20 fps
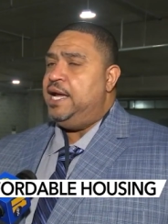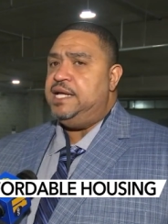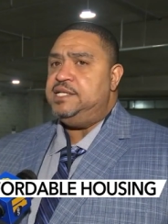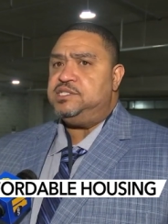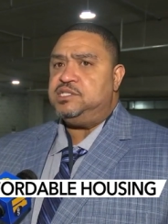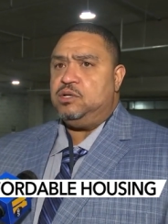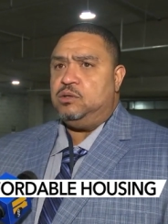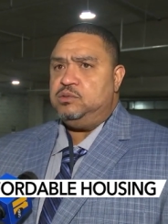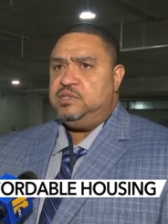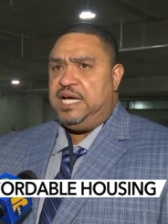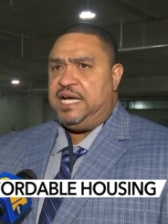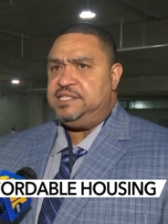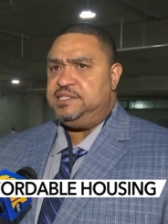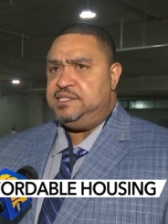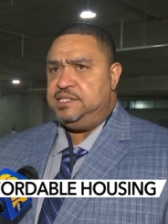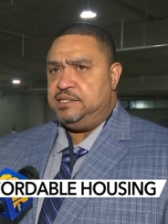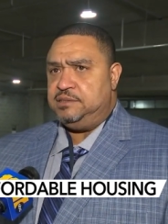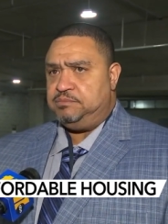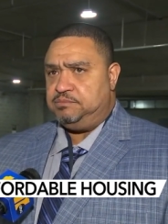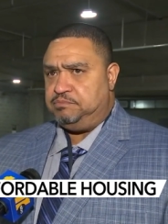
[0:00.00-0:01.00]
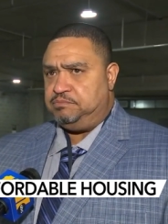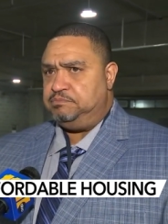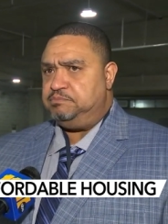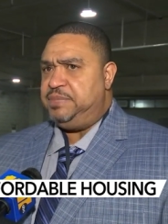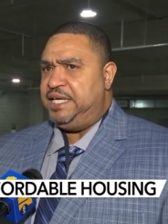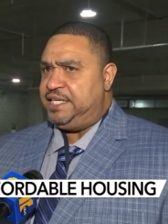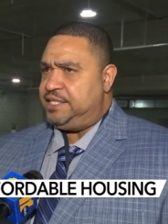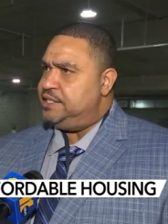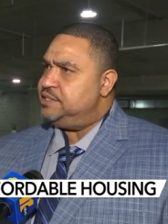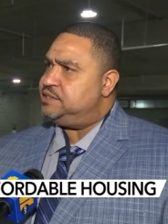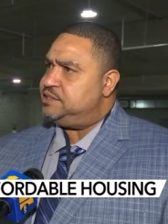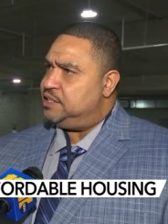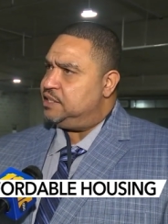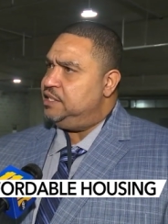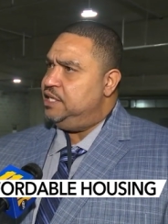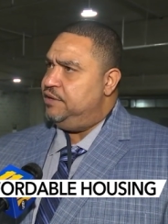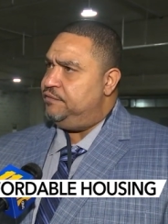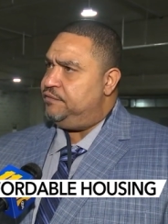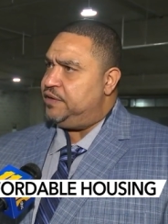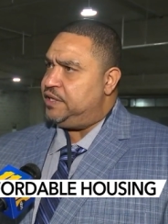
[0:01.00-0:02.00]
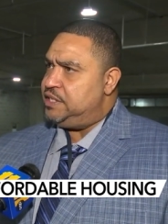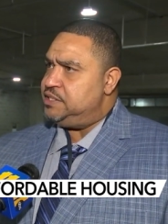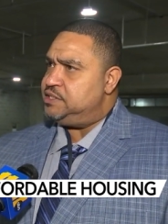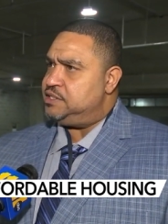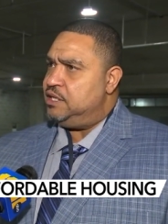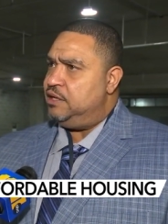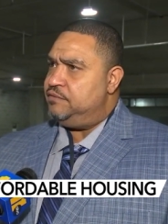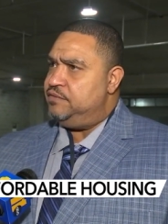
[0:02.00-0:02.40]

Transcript: And so that's the biggest significance